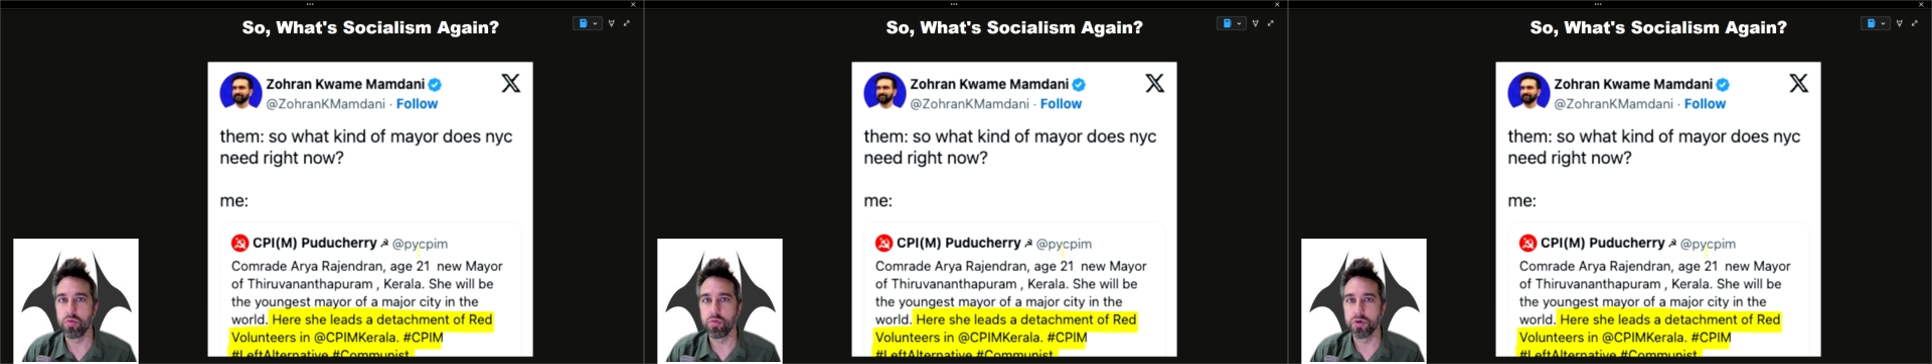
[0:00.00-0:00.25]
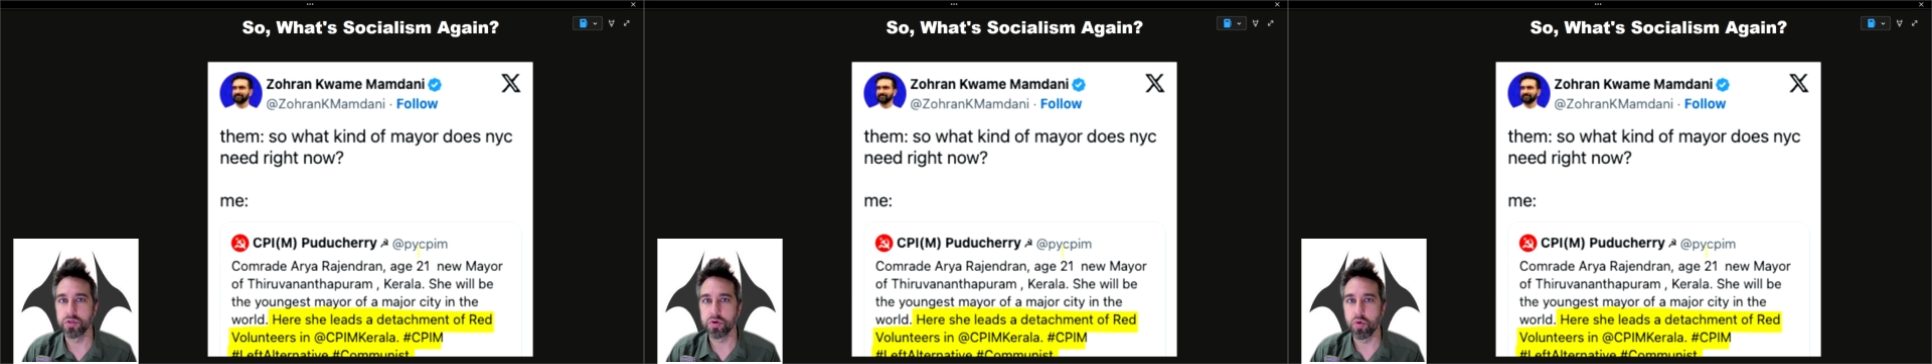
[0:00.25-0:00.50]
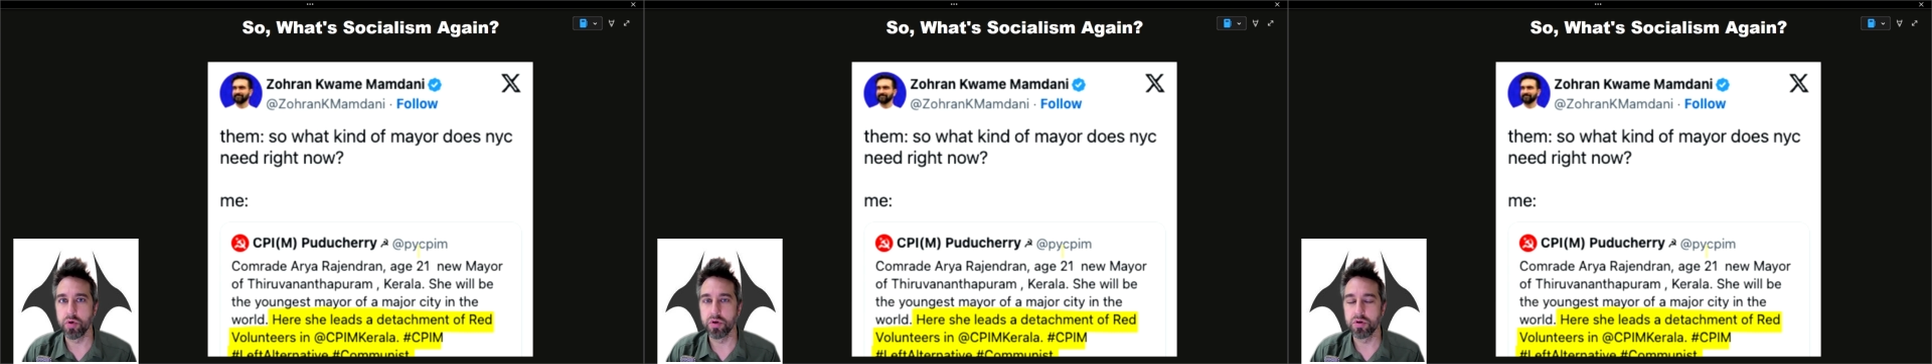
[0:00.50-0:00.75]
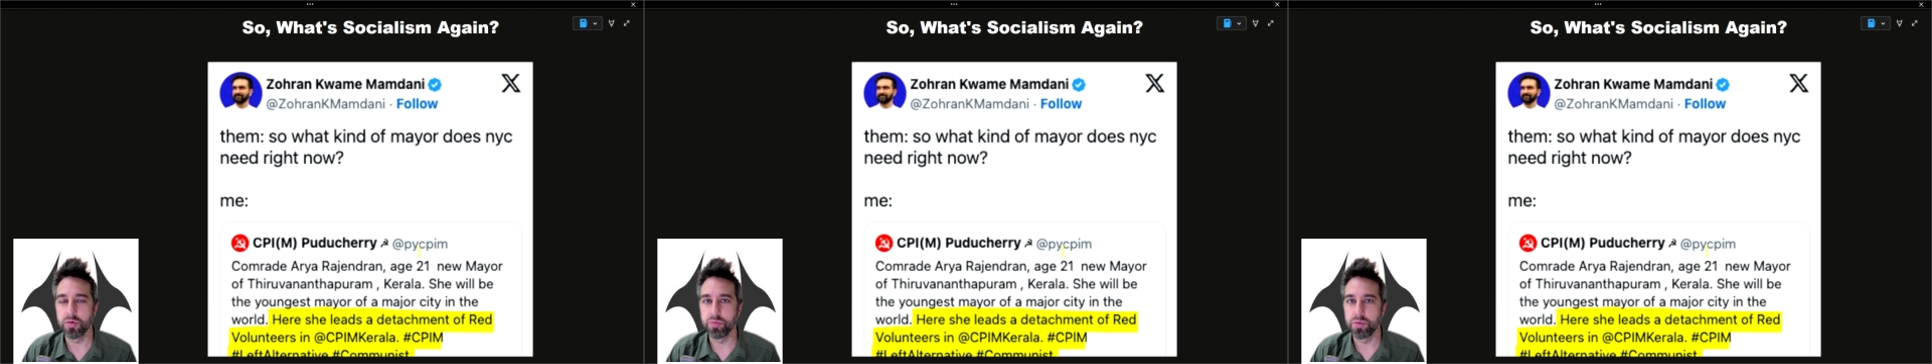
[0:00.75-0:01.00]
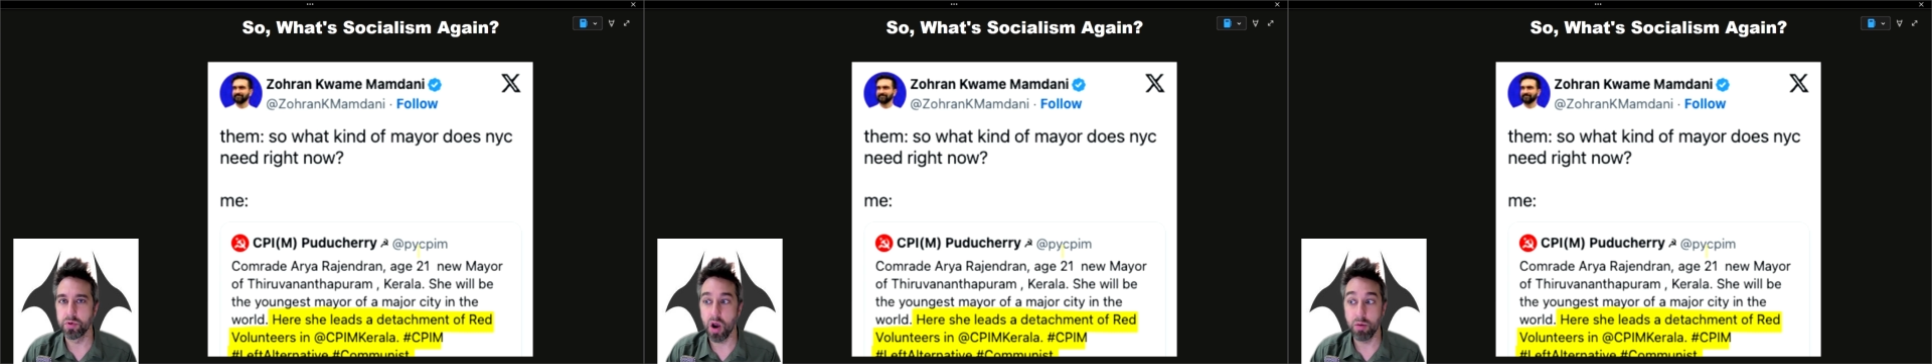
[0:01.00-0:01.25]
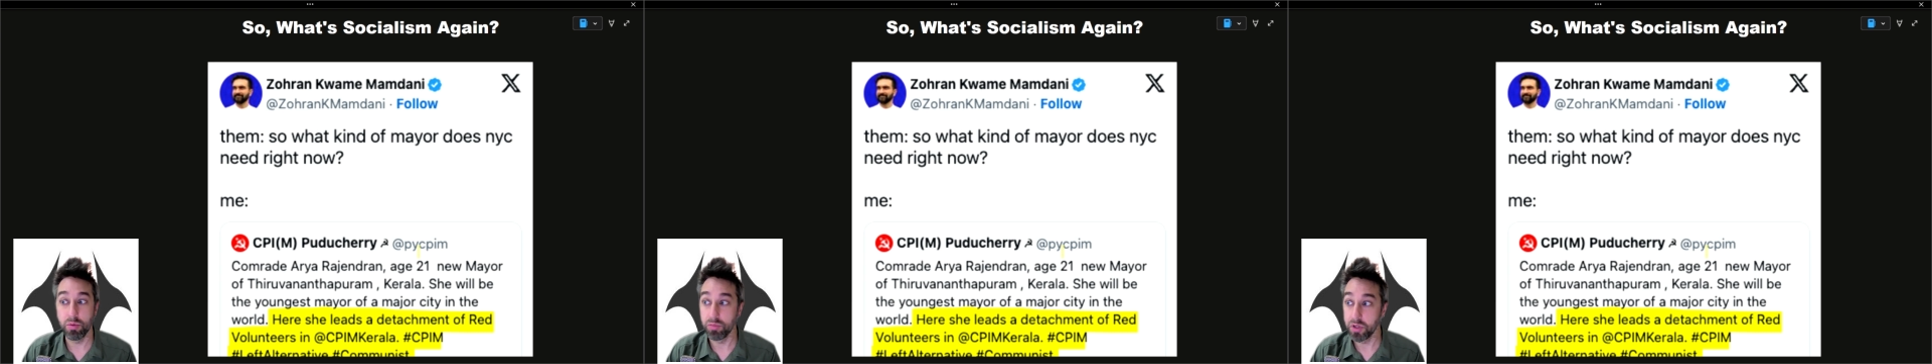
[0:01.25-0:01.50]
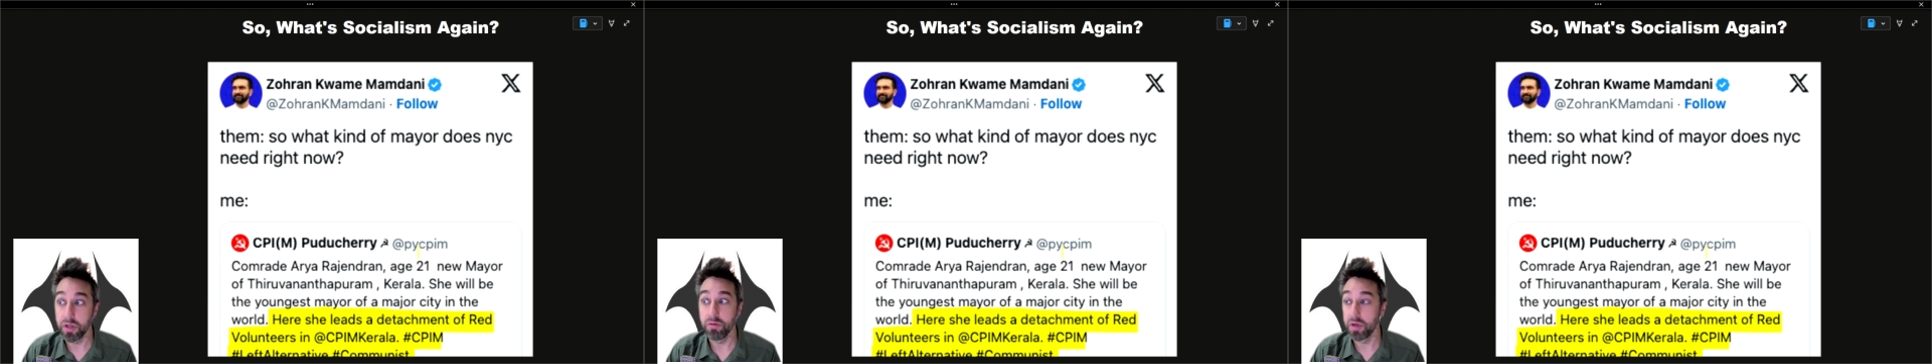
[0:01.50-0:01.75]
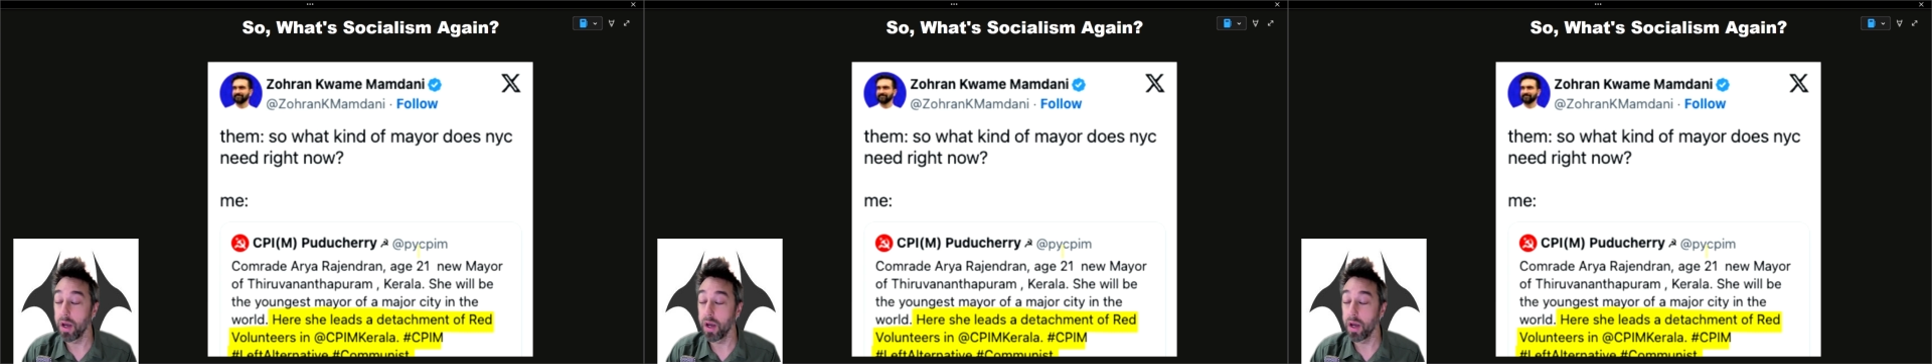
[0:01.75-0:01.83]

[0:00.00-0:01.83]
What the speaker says: was going to probably